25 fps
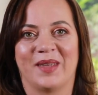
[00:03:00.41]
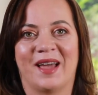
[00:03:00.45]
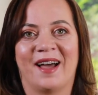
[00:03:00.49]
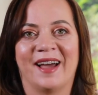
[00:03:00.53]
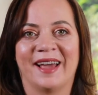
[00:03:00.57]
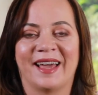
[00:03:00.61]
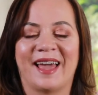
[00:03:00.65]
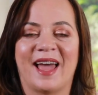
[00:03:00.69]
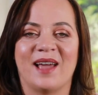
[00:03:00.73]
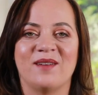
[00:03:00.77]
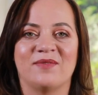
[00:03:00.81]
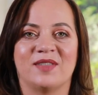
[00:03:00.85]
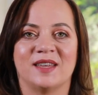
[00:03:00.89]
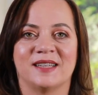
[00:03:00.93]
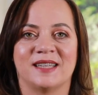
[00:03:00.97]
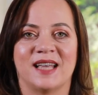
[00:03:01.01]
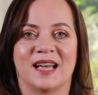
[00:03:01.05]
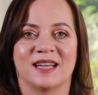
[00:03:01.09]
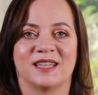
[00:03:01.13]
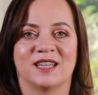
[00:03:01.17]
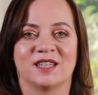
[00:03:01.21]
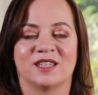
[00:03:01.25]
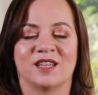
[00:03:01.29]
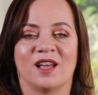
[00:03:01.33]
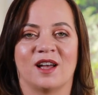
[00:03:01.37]
I gave this
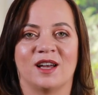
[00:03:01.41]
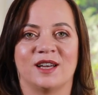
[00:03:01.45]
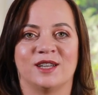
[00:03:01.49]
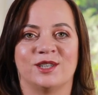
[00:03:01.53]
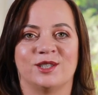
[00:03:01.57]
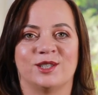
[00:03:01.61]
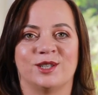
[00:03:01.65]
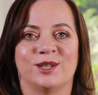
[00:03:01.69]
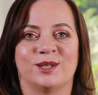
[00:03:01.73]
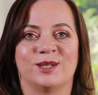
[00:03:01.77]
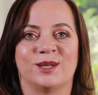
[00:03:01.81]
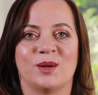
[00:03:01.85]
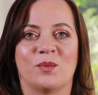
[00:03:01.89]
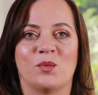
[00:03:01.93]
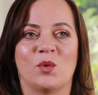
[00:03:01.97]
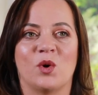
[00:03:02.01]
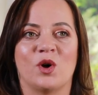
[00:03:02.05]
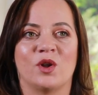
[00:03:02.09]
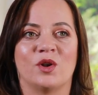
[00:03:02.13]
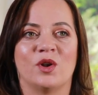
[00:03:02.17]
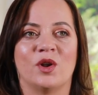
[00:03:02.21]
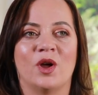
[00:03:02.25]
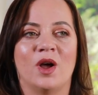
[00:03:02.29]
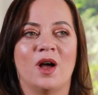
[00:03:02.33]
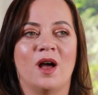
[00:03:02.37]
exercise to
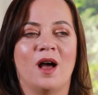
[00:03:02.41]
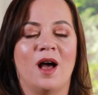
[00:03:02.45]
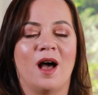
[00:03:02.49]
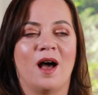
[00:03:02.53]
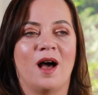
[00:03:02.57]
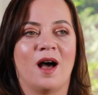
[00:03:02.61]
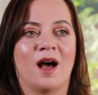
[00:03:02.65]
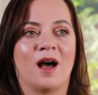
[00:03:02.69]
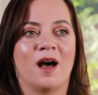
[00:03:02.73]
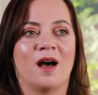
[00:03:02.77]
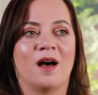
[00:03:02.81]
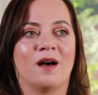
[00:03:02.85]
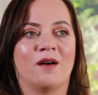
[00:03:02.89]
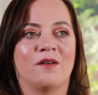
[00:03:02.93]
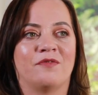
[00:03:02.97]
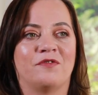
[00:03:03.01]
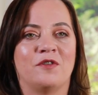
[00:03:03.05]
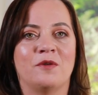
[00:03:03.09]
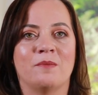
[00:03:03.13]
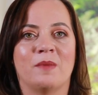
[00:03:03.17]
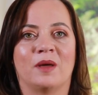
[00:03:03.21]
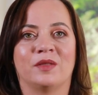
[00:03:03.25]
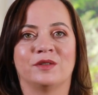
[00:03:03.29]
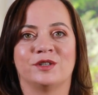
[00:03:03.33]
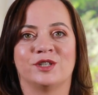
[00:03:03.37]
someone a
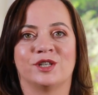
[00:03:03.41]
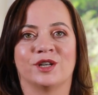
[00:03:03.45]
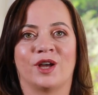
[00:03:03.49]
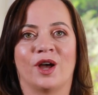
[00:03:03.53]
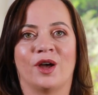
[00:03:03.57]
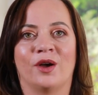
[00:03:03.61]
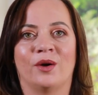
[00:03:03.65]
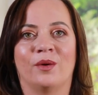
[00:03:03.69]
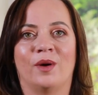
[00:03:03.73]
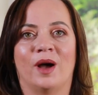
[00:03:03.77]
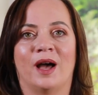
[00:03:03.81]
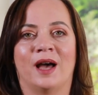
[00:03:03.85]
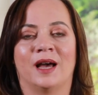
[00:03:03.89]
few months ago,